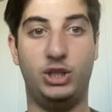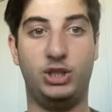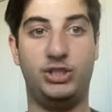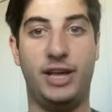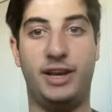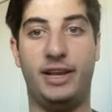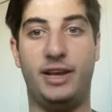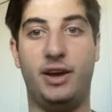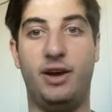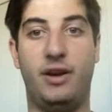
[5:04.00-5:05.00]

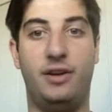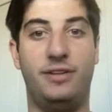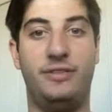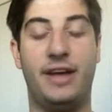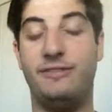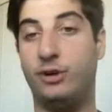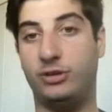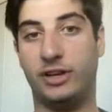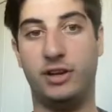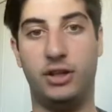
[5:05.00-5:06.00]
understanding of headphone
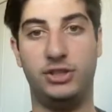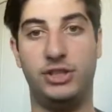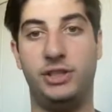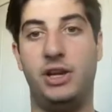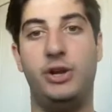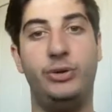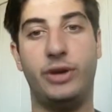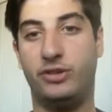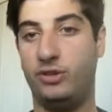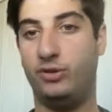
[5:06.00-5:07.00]
technology, you
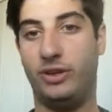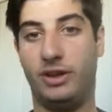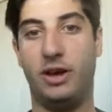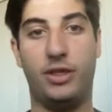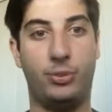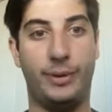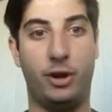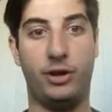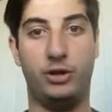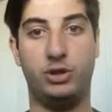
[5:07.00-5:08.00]
guys using 3
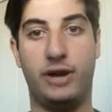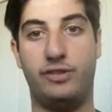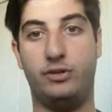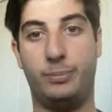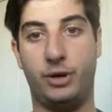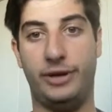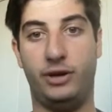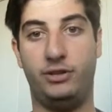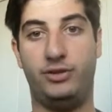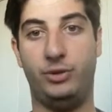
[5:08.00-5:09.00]
audio drivers per
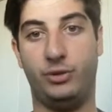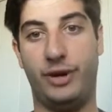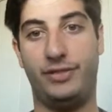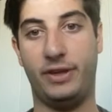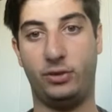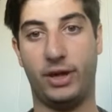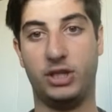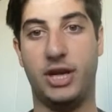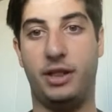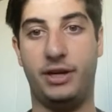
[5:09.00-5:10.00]
ear to create that
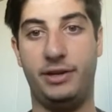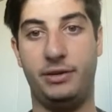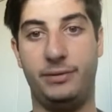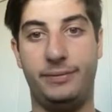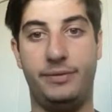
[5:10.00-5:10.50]
directionality?